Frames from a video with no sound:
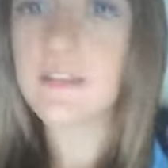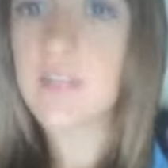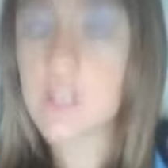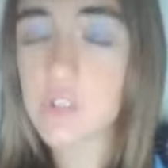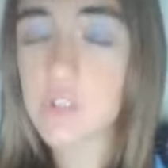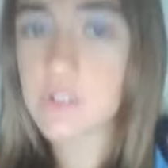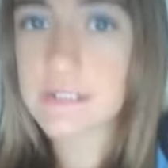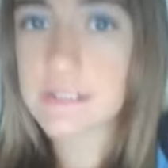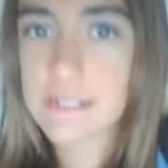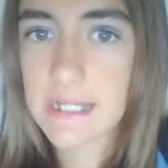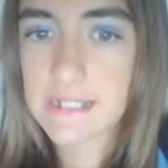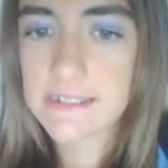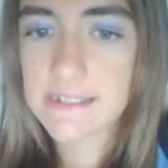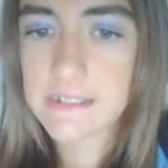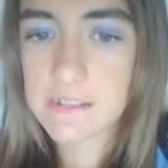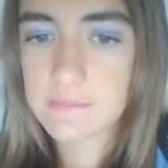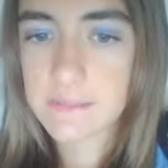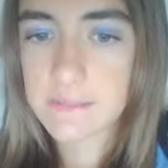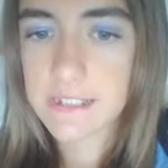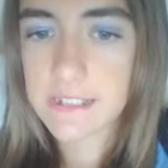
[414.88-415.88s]
The reason I
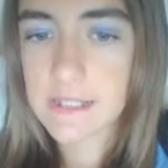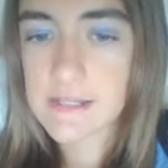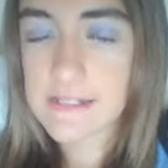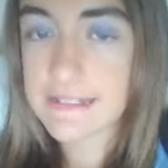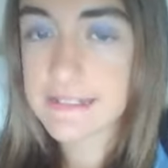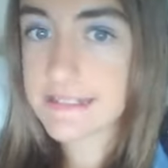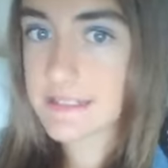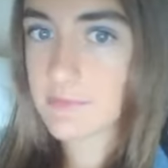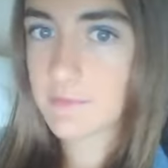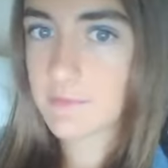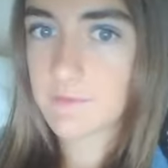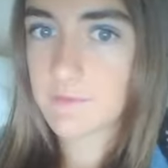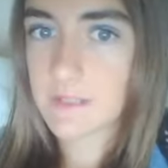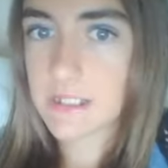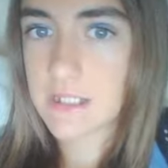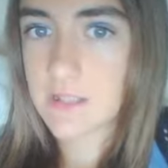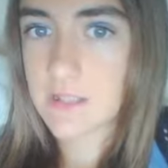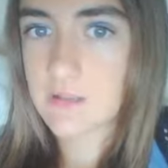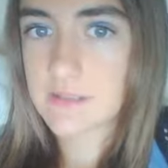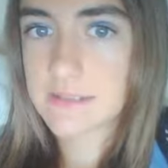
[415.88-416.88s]
didn't make any summer
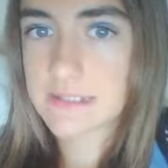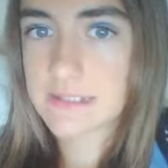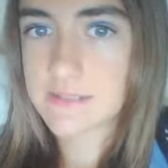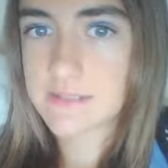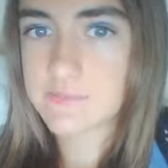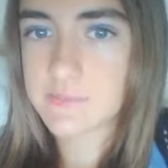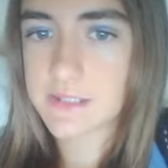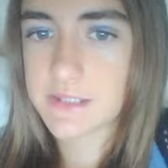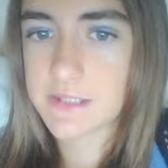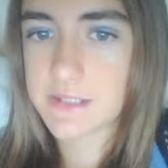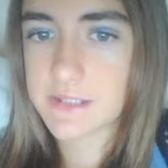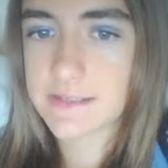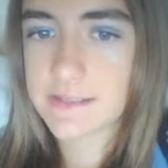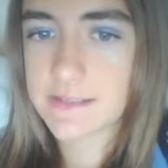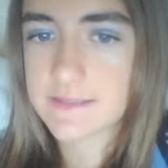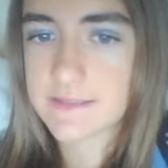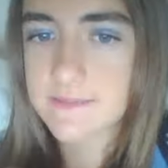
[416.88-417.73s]
videos is because